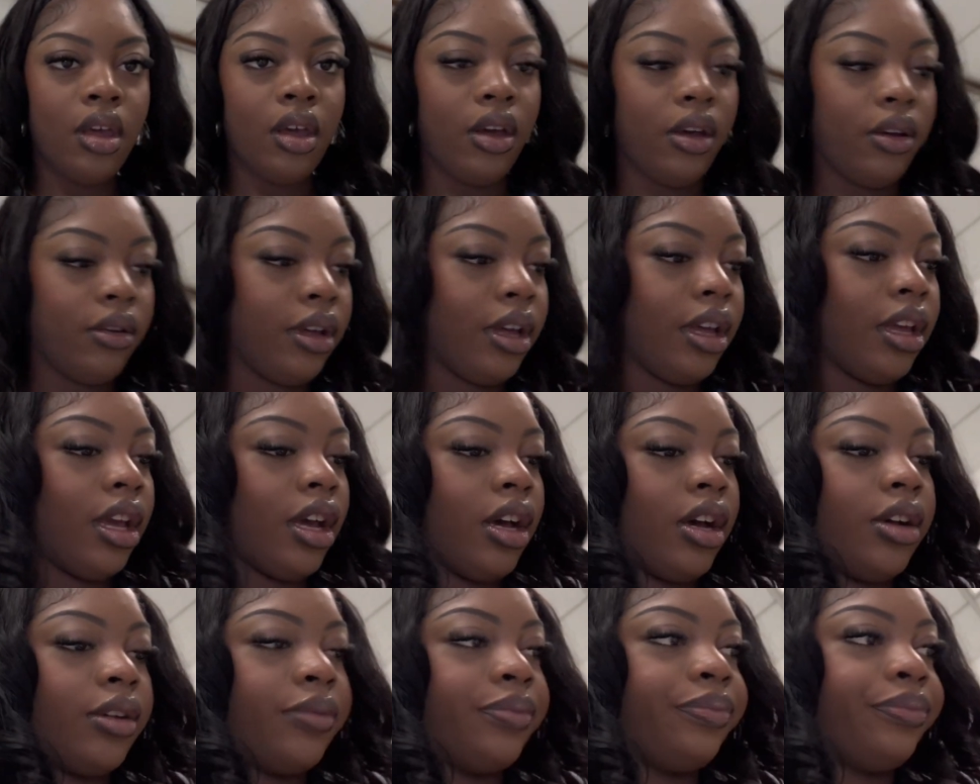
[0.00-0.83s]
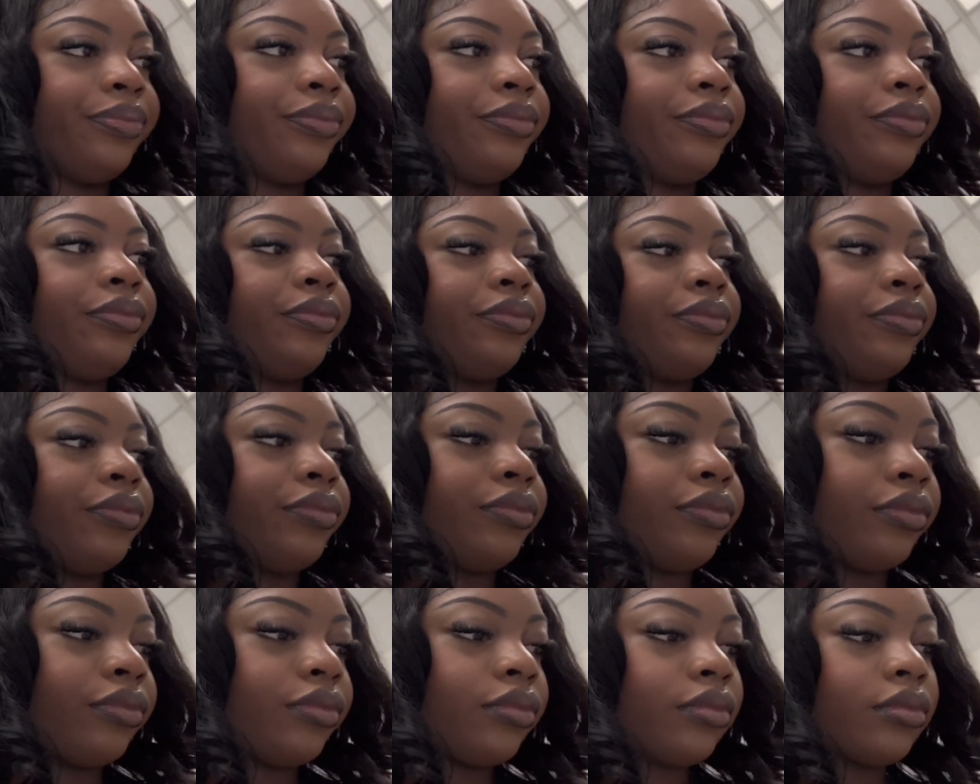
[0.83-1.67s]
Okay, y'all.
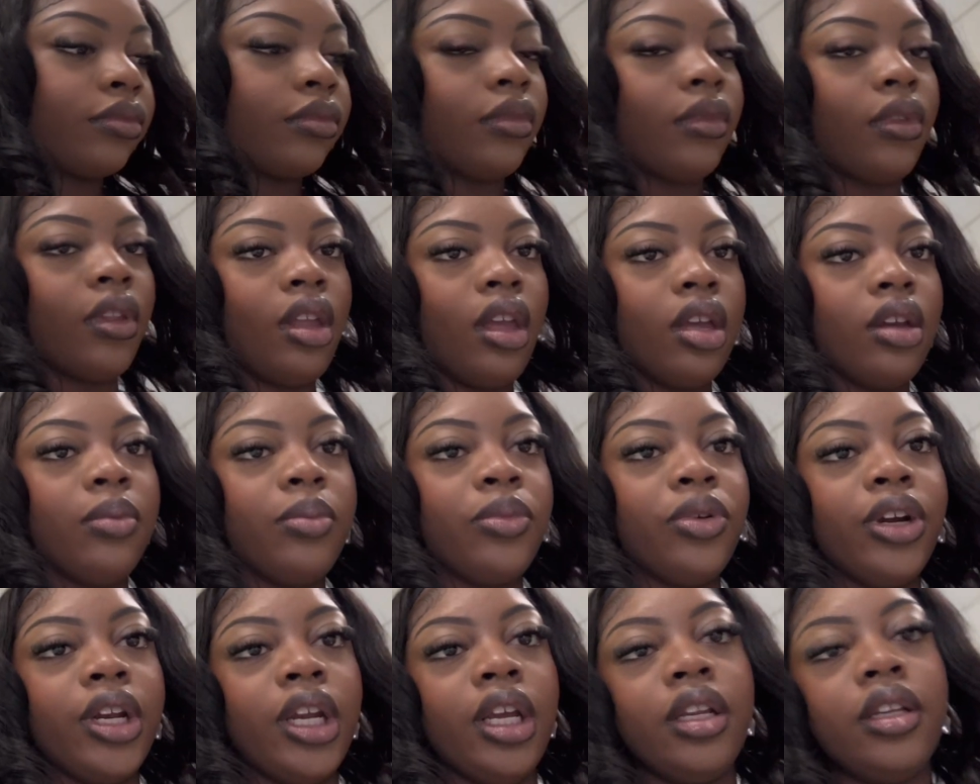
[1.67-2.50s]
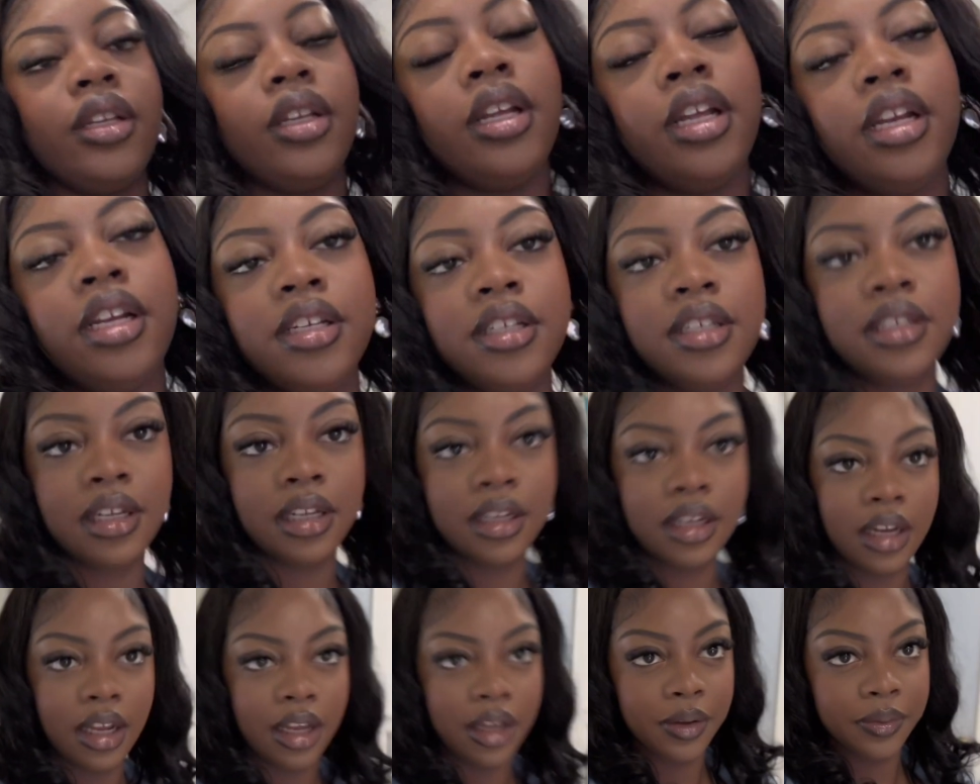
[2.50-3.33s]
Good morning. It is
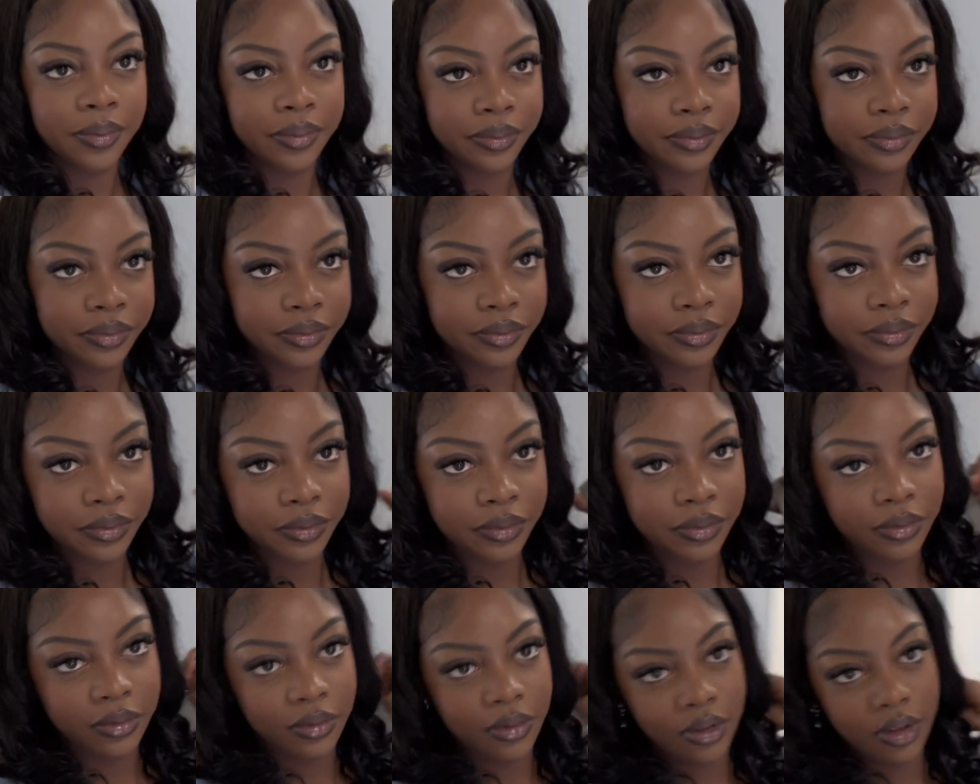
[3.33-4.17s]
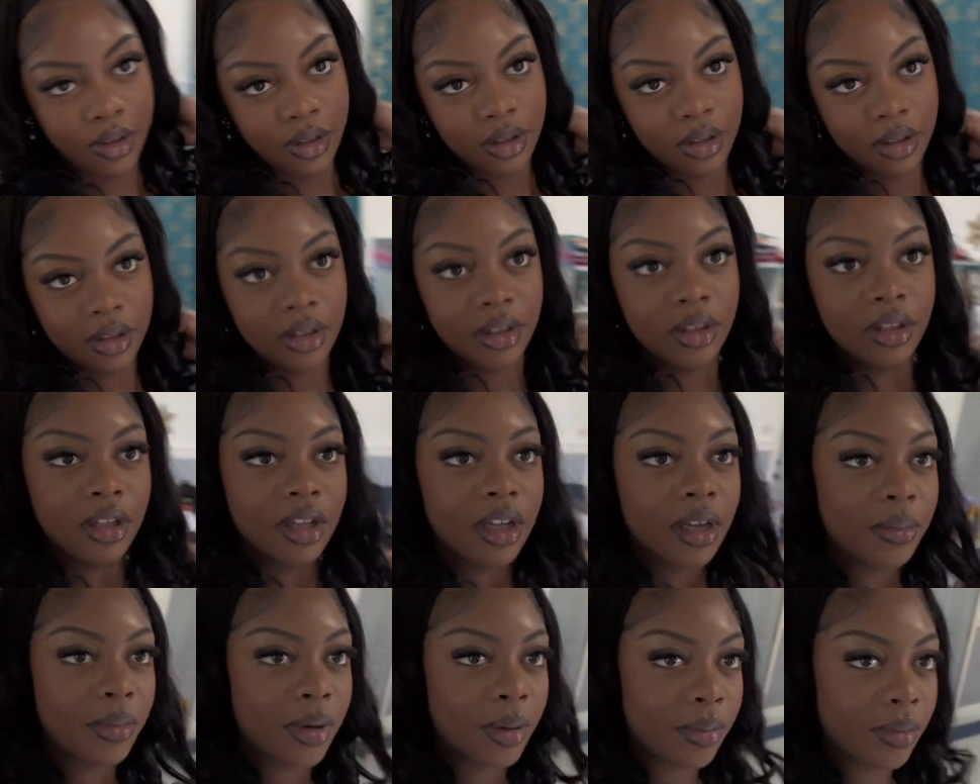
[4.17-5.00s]
Sunday. Look
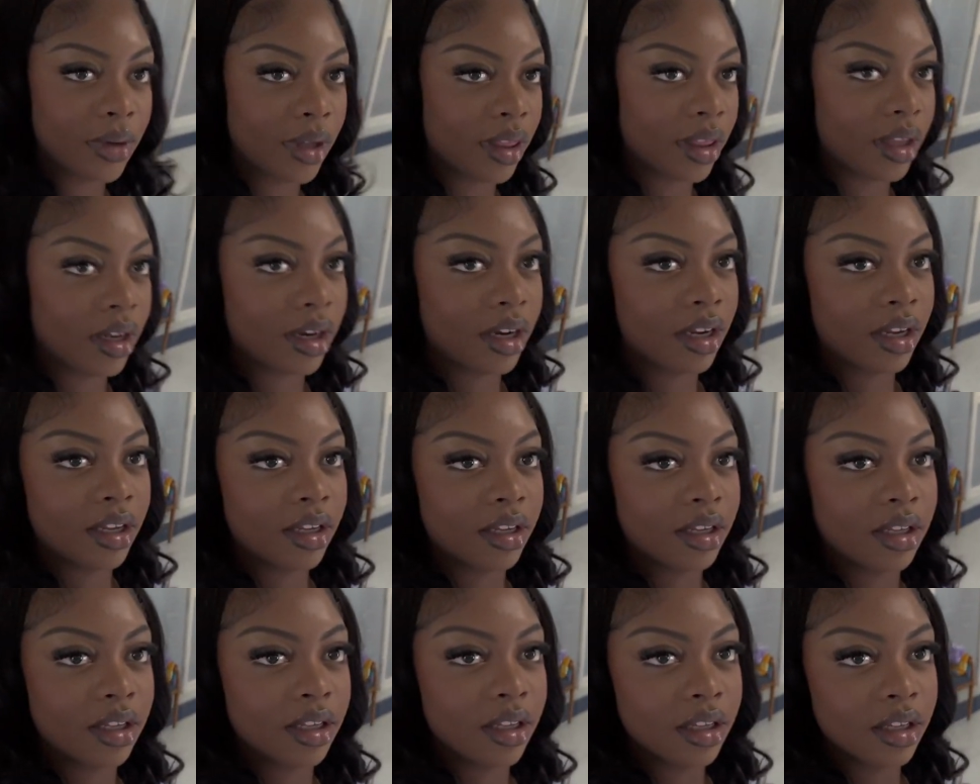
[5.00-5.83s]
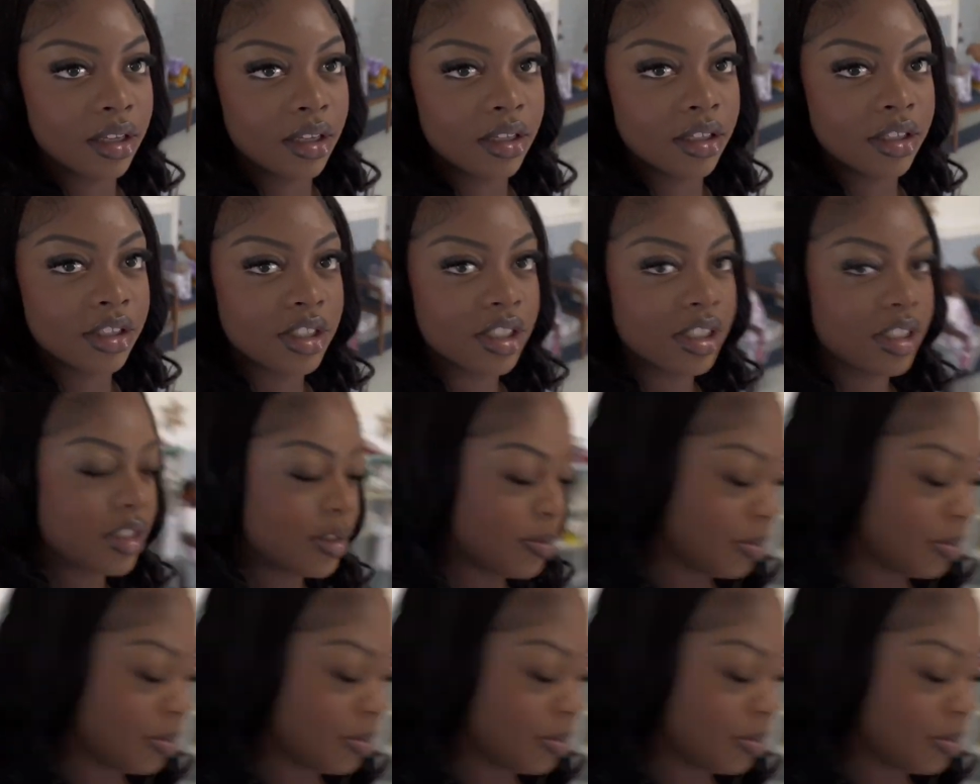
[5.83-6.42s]
at my mother. She's